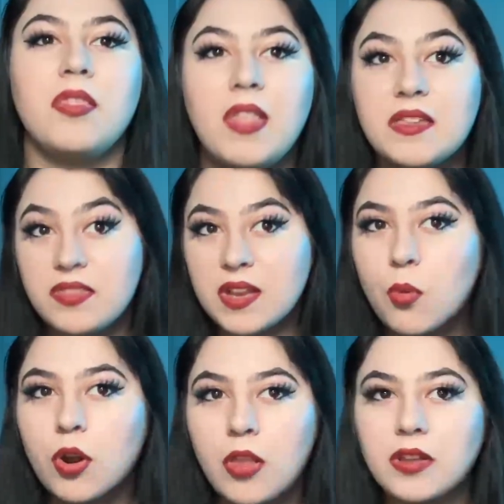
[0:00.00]
Like, think
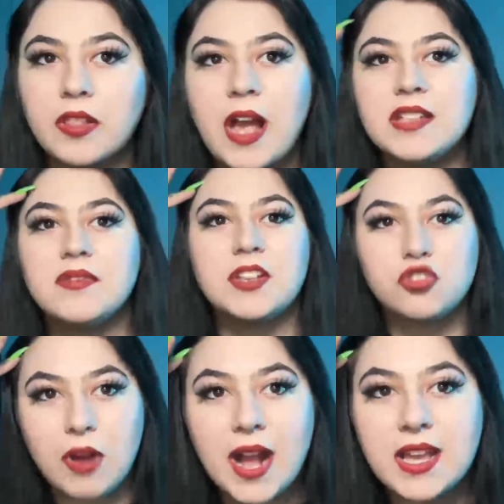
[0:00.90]
more along the lines of like
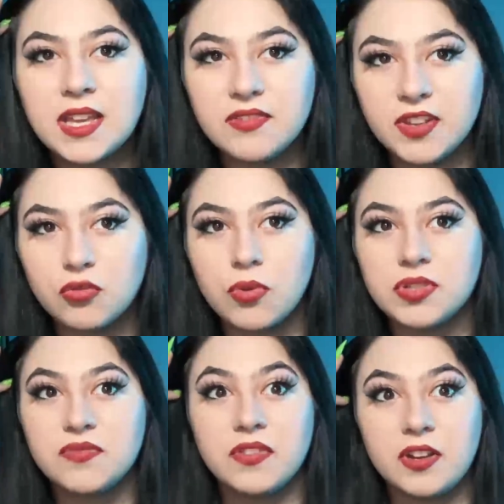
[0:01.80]
tracking
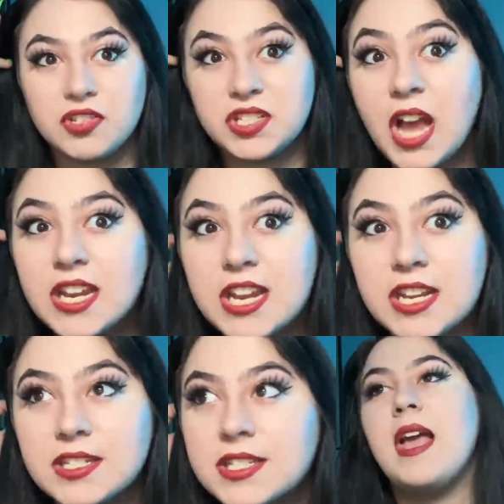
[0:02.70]
individuals for their
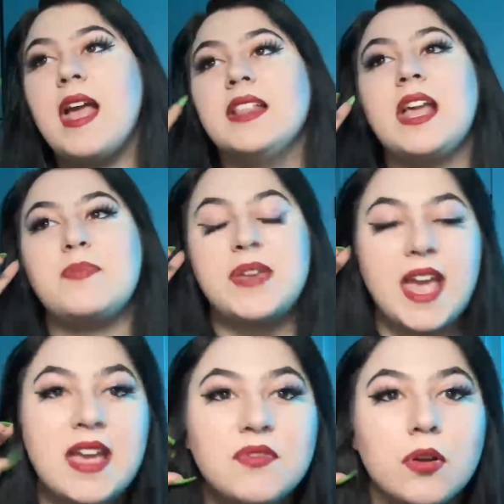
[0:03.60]
studies and like
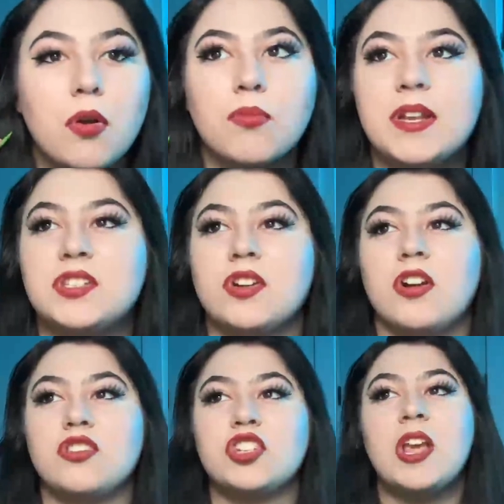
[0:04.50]
behavioral
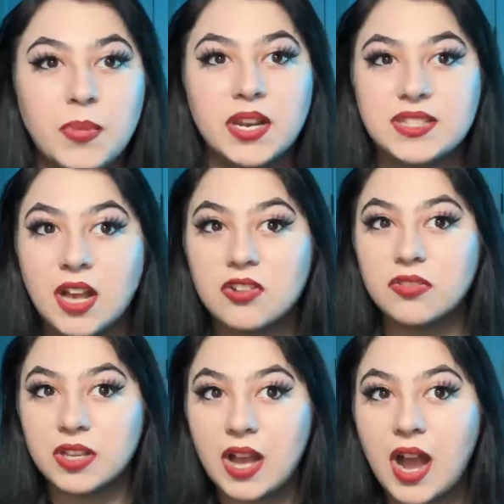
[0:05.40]
research, but it's under
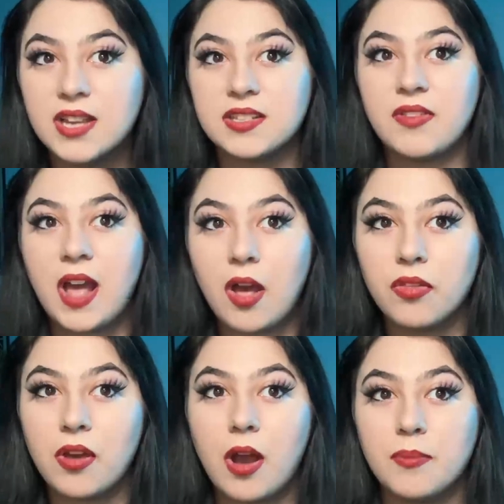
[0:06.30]
the guise of
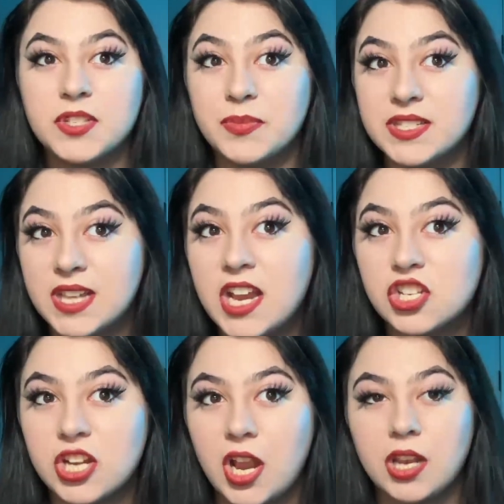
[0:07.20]
health
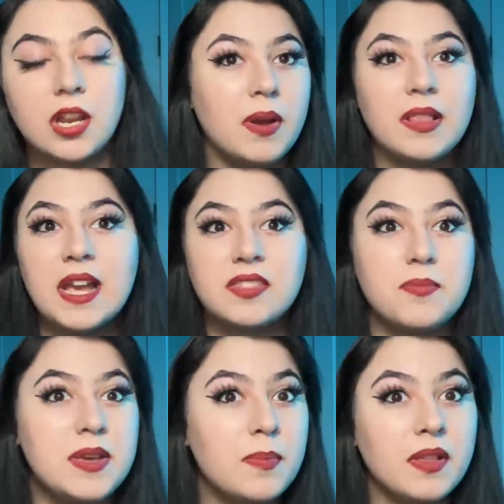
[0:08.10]
optimization. But like, the
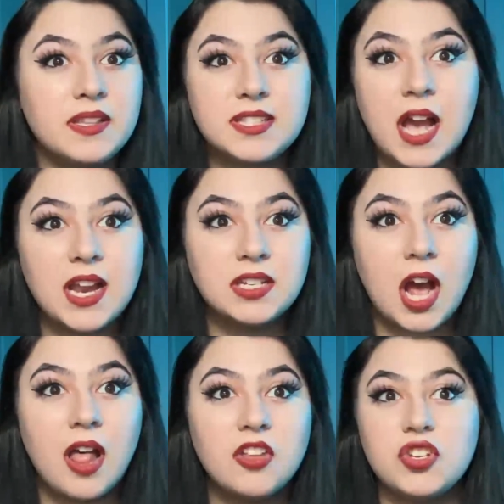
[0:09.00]
people in
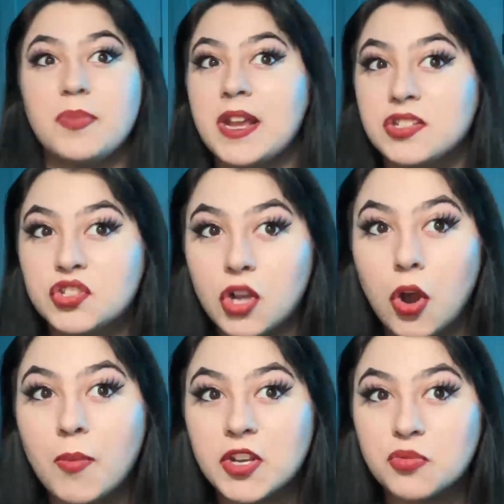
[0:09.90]
Scientology pay
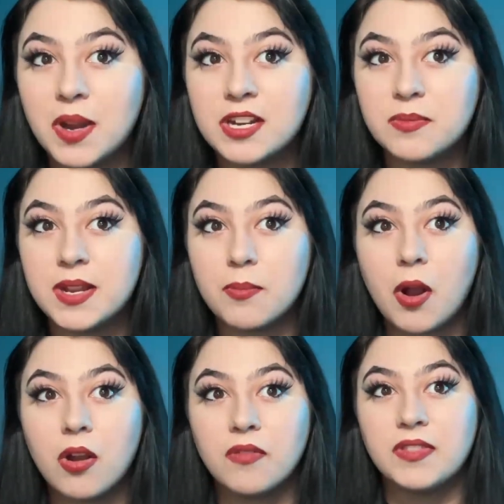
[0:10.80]
so much money to be a part of